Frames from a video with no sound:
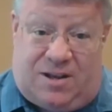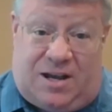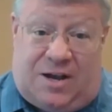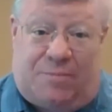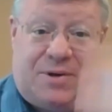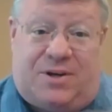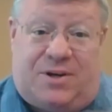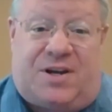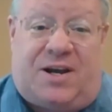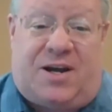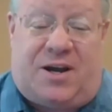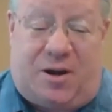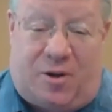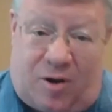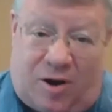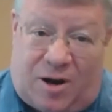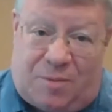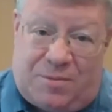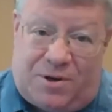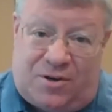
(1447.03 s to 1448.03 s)
How much
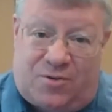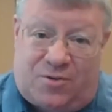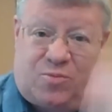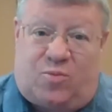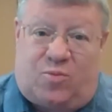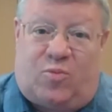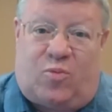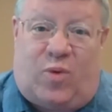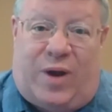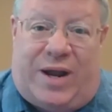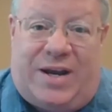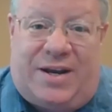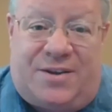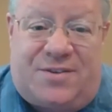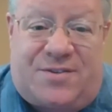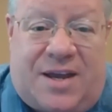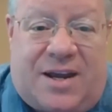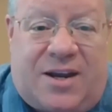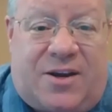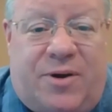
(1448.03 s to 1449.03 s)
weight
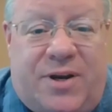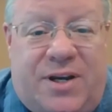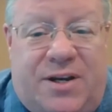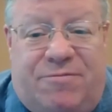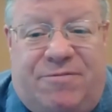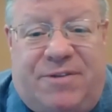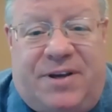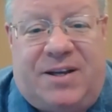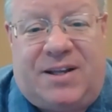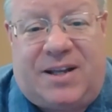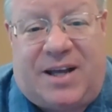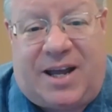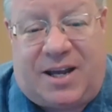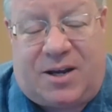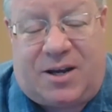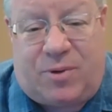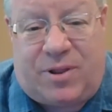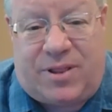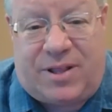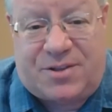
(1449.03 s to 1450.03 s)
is that going to feel like?
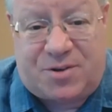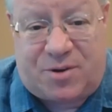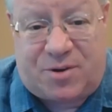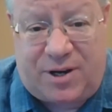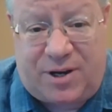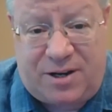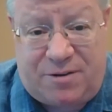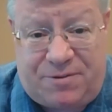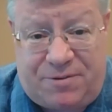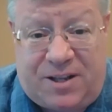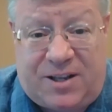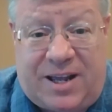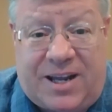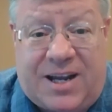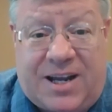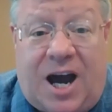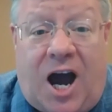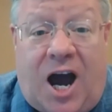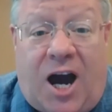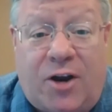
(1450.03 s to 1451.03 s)
Well, that's going to feel
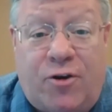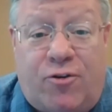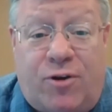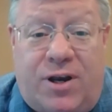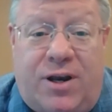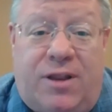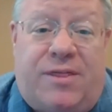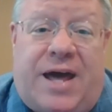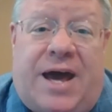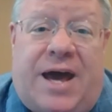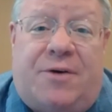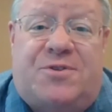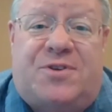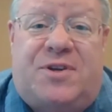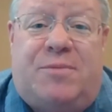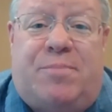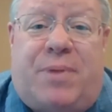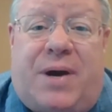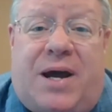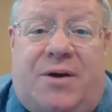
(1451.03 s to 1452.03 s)
like
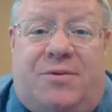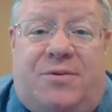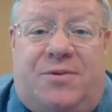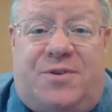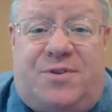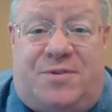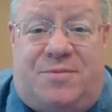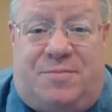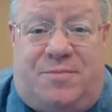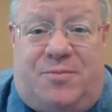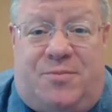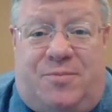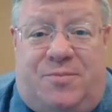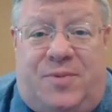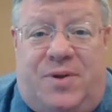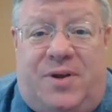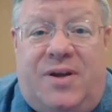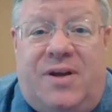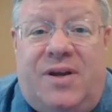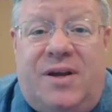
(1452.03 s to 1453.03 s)
100,000 pounds,
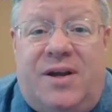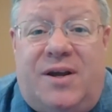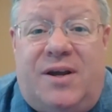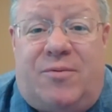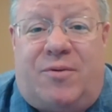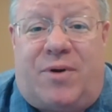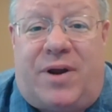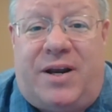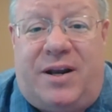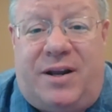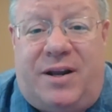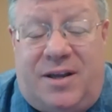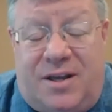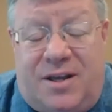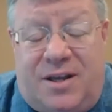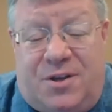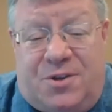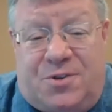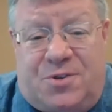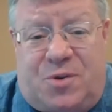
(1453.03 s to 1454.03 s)
right?
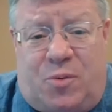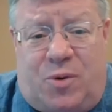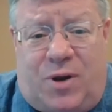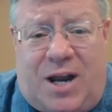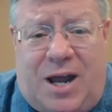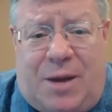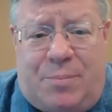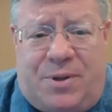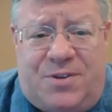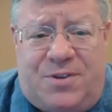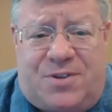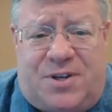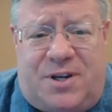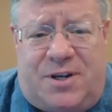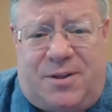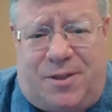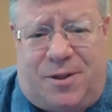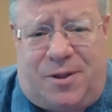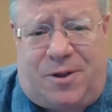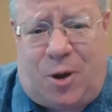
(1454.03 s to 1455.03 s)
So what happens
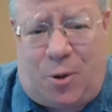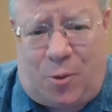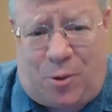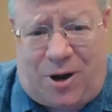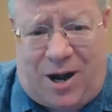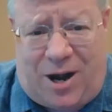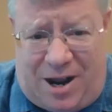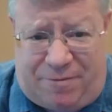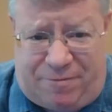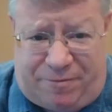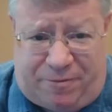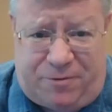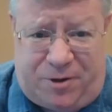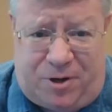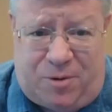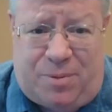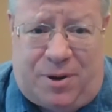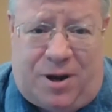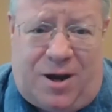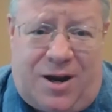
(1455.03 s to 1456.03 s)
to the lower half of
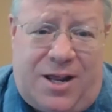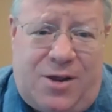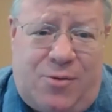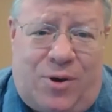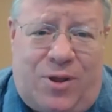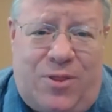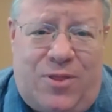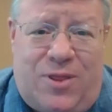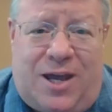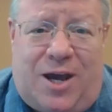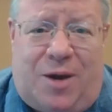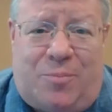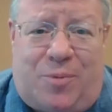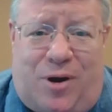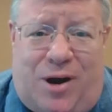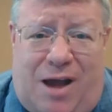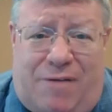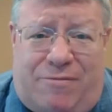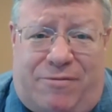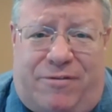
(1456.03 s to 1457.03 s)
your body when the upper
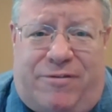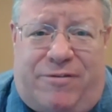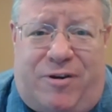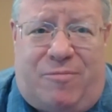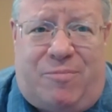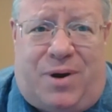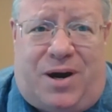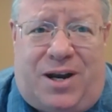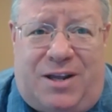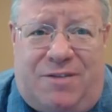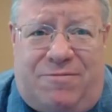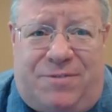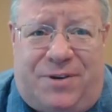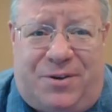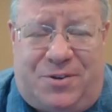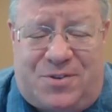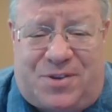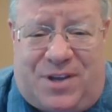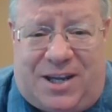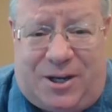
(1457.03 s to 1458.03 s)
half of your body
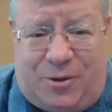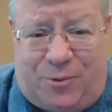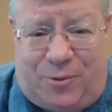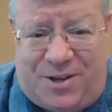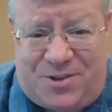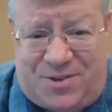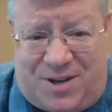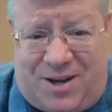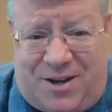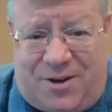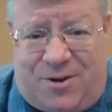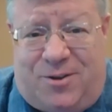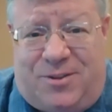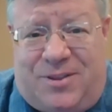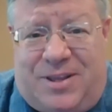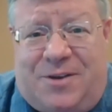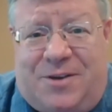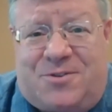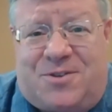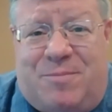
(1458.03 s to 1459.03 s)
feels like it weighs
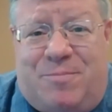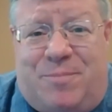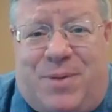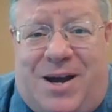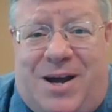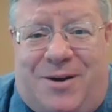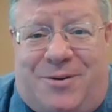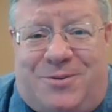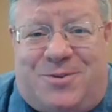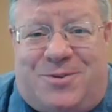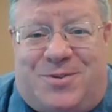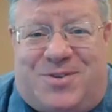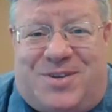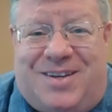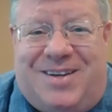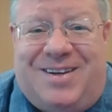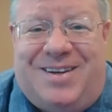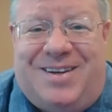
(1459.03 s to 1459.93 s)
100,000 pounds?